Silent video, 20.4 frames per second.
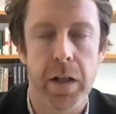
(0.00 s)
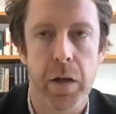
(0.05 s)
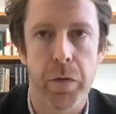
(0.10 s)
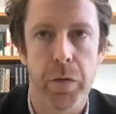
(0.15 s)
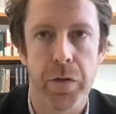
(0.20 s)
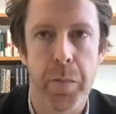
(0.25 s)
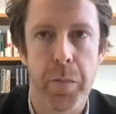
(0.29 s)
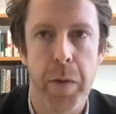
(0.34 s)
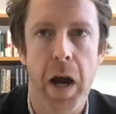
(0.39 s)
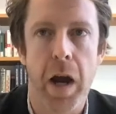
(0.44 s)
It
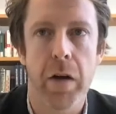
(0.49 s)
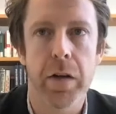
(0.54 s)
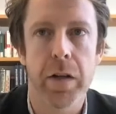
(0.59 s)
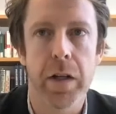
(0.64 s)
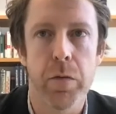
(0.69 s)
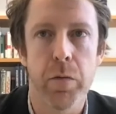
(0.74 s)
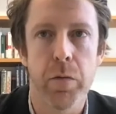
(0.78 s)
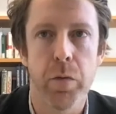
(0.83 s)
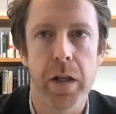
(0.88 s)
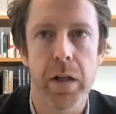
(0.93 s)
was
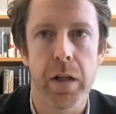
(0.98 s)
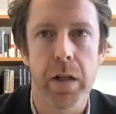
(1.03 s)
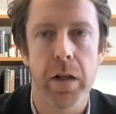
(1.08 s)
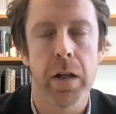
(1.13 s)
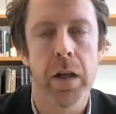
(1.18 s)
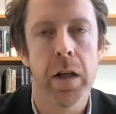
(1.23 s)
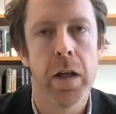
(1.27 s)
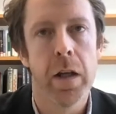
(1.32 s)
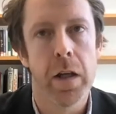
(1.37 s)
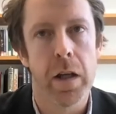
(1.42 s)
apparently
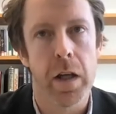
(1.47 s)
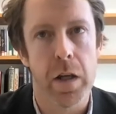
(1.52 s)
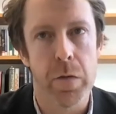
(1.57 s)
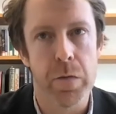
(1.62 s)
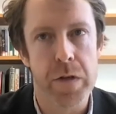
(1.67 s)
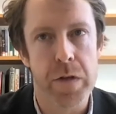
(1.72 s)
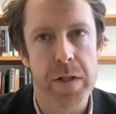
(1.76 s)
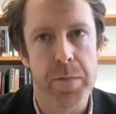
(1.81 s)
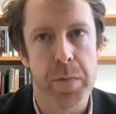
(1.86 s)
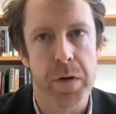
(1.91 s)
written in
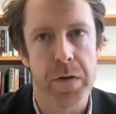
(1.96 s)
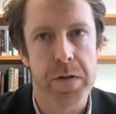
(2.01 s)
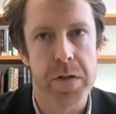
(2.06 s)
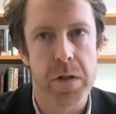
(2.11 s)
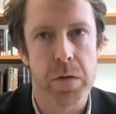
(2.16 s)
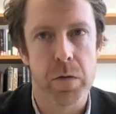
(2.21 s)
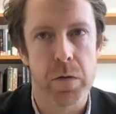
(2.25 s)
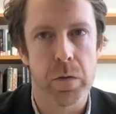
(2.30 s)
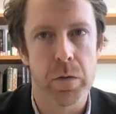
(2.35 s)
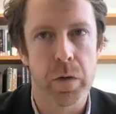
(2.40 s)
response
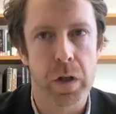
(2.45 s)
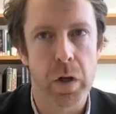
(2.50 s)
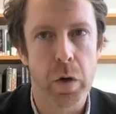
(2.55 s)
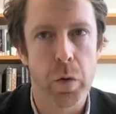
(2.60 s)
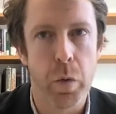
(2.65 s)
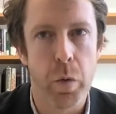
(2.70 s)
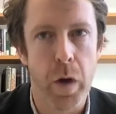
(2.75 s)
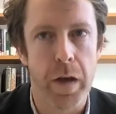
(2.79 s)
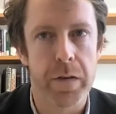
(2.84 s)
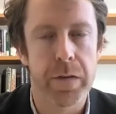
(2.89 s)
to a
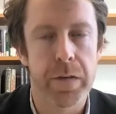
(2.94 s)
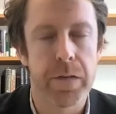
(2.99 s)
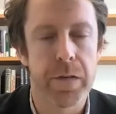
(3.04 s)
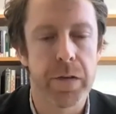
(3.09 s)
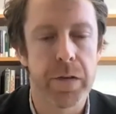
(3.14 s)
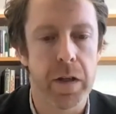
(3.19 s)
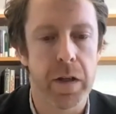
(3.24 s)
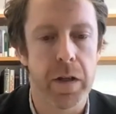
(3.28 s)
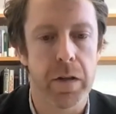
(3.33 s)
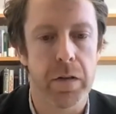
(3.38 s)

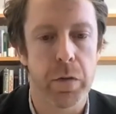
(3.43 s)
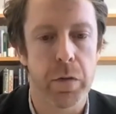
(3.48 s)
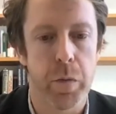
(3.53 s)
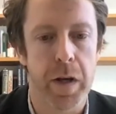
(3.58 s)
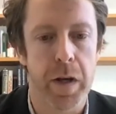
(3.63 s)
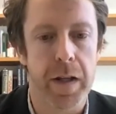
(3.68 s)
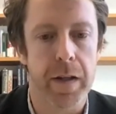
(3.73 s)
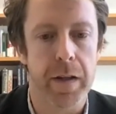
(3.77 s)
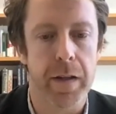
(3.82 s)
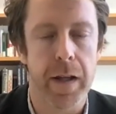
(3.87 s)
request in
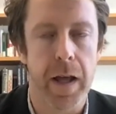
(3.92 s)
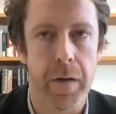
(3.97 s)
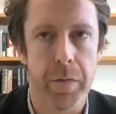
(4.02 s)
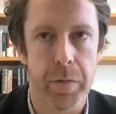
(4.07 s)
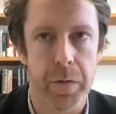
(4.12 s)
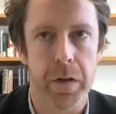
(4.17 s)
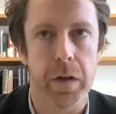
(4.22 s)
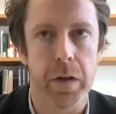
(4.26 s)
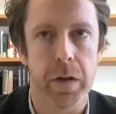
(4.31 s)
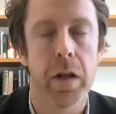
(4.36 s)

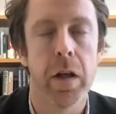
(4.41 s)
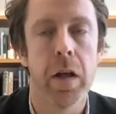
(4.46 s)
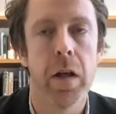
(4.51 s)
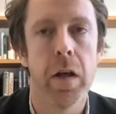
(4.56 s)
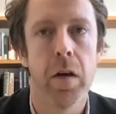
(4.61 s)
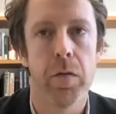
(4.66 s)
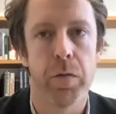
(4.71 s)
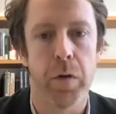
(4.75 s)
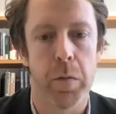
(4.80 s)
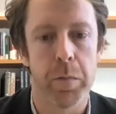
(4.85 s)
2011
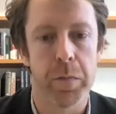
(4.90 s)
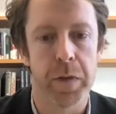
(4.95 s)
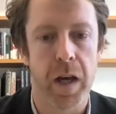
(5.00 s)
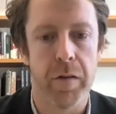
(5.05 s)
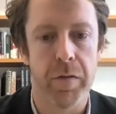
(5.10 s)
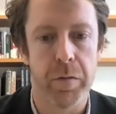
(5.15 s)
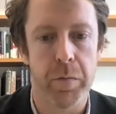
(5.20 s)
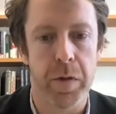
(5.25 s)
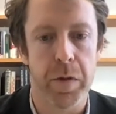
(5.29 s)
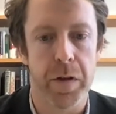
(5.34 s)
from
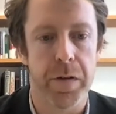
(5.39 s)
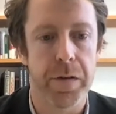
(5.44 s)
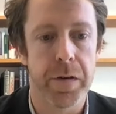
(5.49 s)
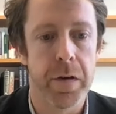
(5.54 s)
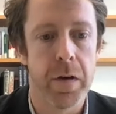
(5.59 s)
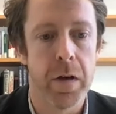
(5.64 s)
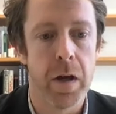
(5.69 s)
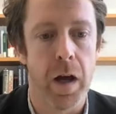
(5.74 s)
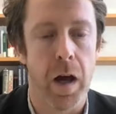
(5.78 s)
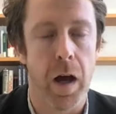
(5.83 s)
government
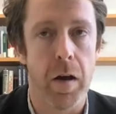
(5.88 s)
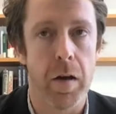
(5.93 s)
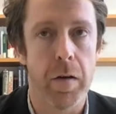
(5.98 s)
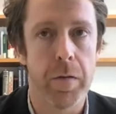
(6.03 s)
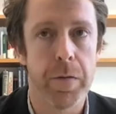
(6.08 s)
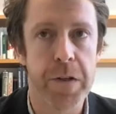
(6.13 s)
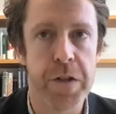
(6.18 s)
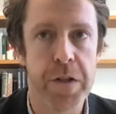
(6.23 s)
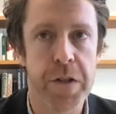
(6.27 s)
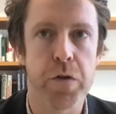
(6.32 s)
uh,
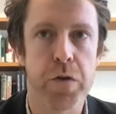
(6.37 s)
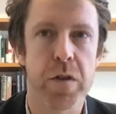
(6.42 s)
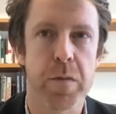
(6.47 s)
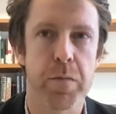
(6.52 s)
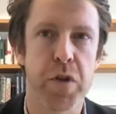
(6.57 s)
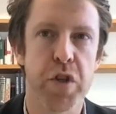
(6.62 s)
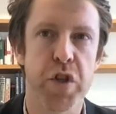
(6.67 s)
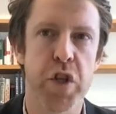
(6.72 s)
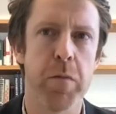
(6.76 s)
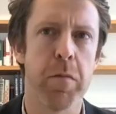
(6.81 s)
officials,
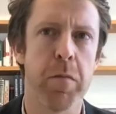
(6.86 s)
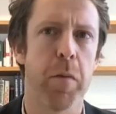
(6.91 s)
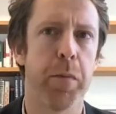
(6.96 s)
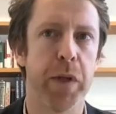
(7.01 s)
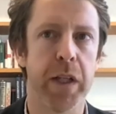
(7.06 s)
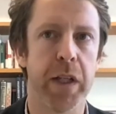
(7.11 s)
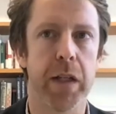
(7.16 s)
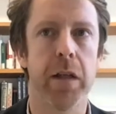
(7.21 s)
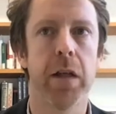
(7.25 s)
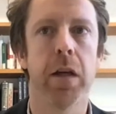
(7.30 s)

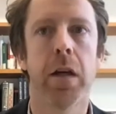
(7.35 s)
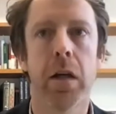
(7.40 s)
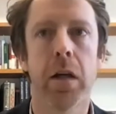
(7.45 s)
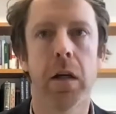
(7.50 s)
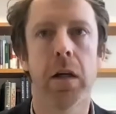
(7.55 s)
presumably